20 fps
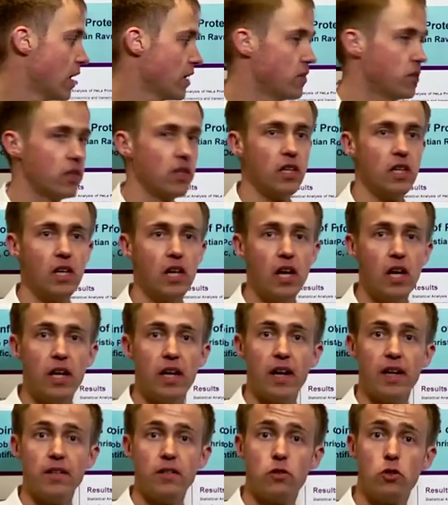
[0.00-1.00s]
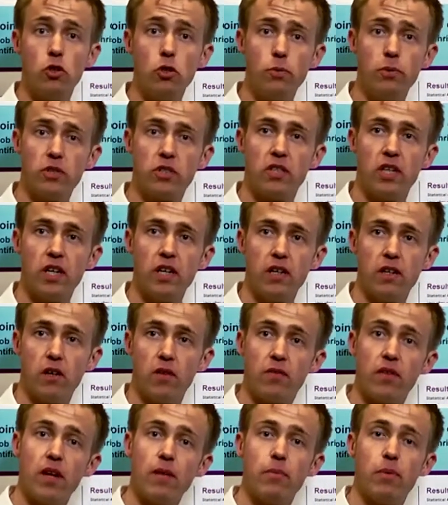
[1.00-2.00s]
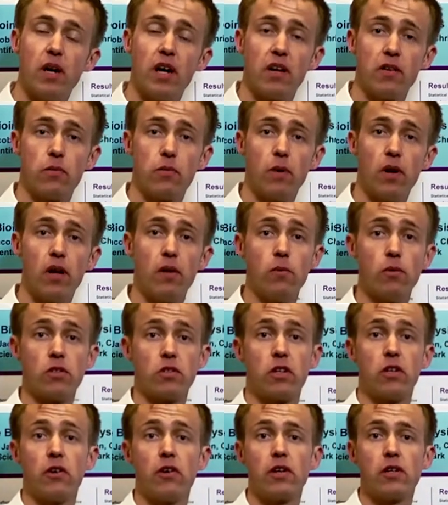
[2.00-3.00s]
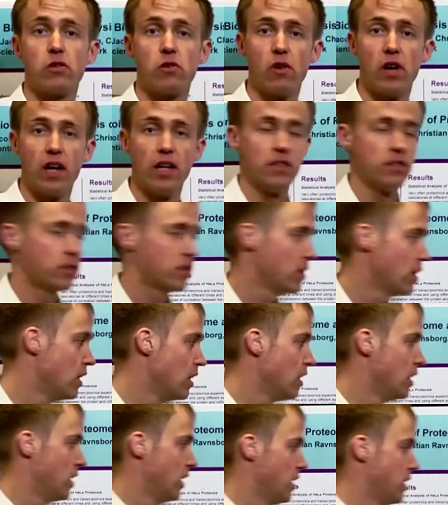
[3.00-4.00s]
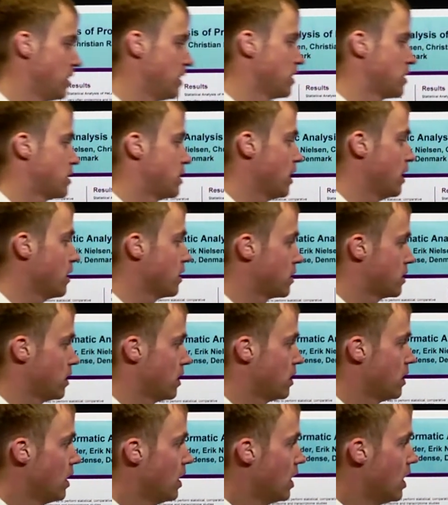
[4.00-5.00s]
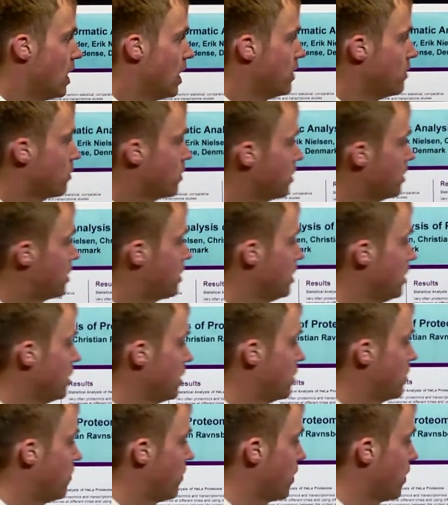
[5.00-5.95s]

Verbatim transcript: Actually, 92% of that pathway was characterized in this data set. And you can see in this